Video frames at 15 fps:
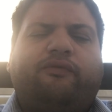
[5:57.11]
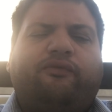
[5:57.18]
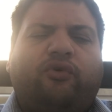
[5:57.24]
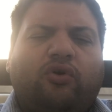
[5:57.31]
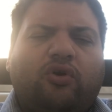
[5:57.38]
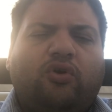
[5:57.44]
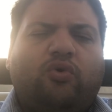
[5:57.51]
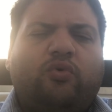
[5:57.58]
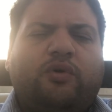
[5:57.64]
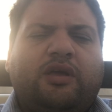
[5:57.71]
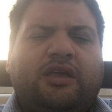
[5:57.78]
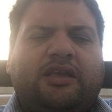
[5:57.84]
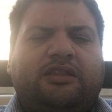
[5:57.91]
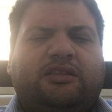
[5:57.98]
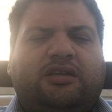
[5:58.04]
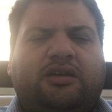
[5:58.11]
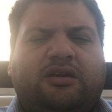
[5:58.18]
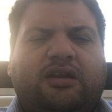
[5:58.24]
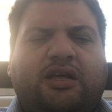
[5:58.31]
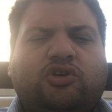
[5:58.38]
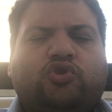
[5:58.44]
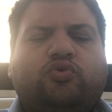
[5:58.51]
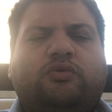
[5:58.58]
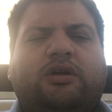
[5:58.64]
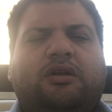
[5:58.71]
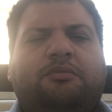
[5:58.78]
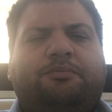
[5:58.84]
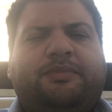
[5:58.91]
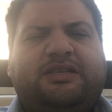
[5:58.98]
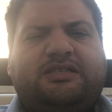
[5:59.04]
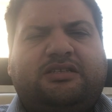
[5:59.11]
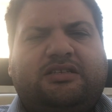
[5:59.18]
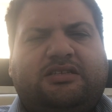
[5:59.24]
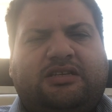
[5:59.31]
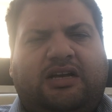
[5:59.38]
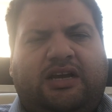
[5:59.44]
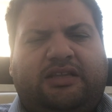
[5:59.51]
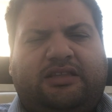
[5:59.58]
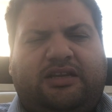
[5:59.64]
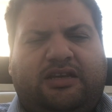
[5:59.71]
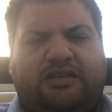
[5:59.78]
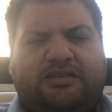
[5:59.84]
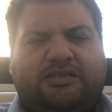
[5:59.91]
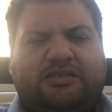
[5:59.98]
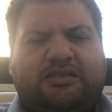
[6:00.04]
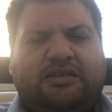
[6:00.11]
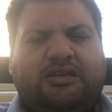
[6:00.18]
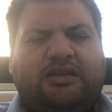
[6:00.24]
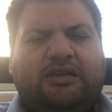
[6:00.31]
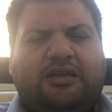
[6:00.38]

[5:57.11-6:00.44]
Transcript: follow international business guidelines.